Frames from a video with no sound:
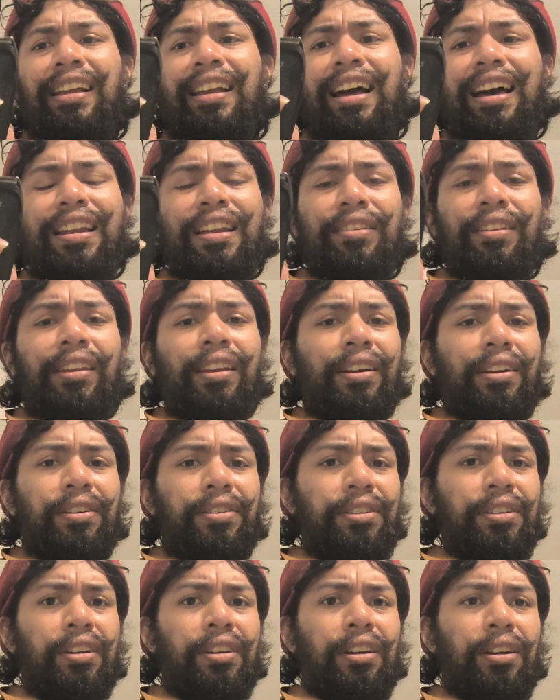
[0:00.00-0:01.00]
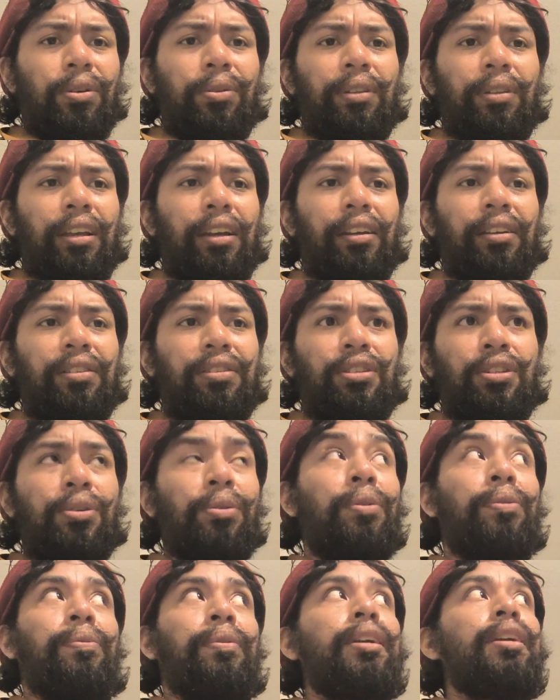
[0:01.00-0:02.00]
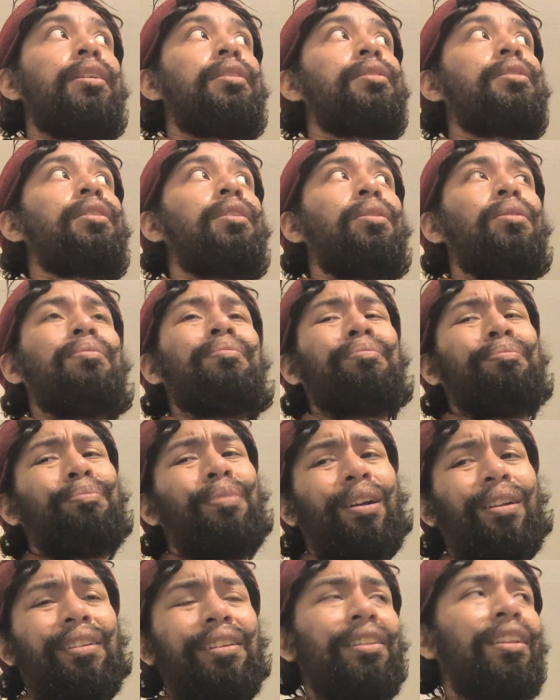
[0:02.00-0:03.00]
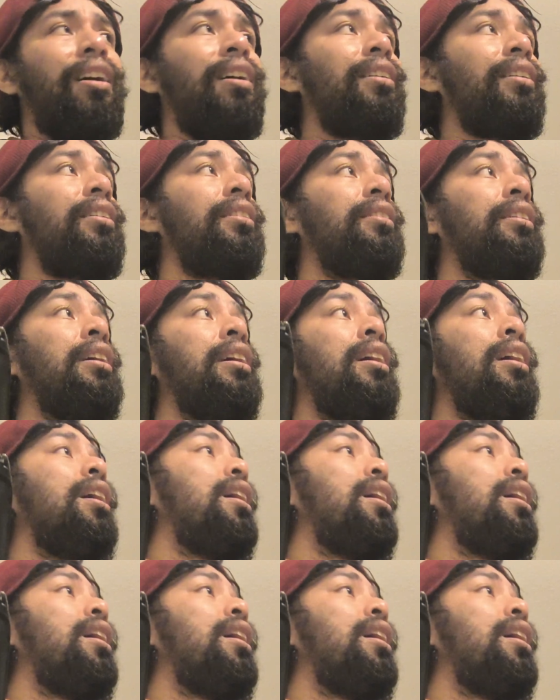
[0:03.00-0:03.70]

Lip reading: I got it years ago, like 2-3 years ago, probably longer.